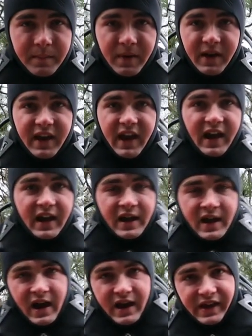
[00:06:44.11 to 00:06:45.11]
but yeah,
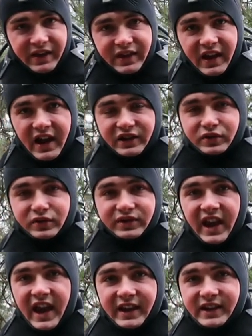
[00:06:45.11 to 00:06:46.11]
and then the actual
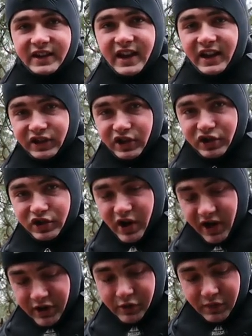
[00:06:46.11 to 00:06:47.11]
tank connects to the
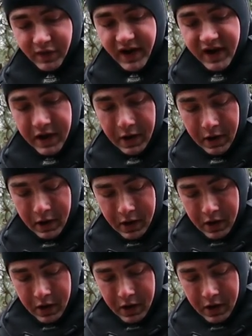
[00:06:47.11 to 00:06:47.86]
dry suit right here.